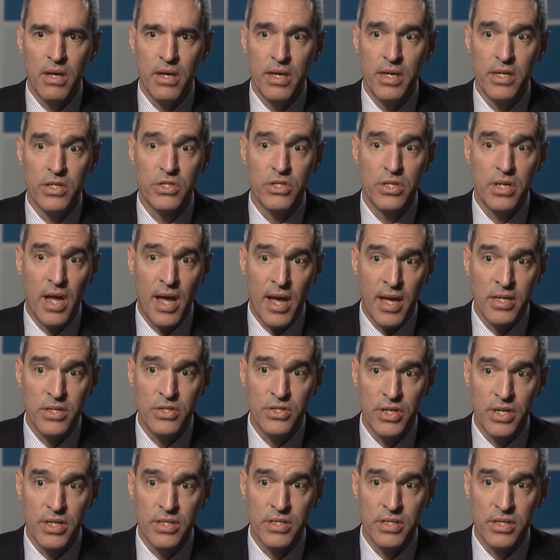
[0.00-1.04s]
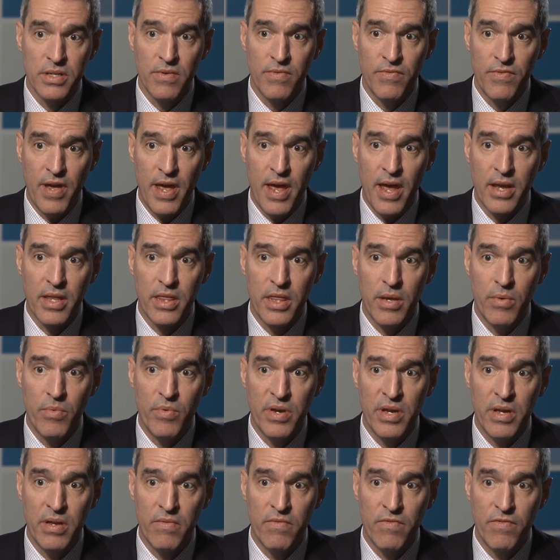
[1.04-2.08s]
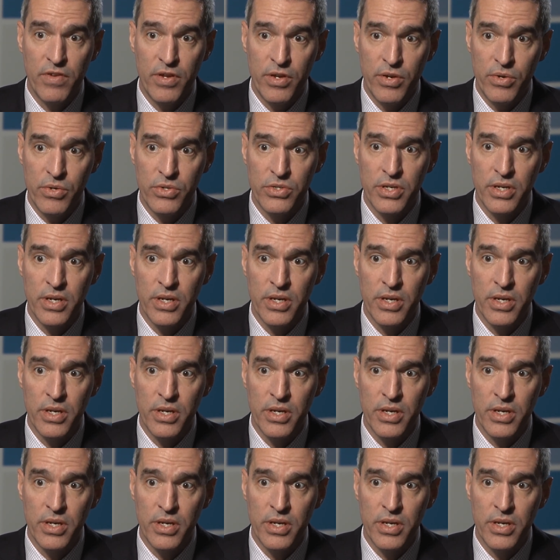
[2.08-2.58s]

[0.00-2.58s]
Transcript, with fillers: is not just the fact that we infuse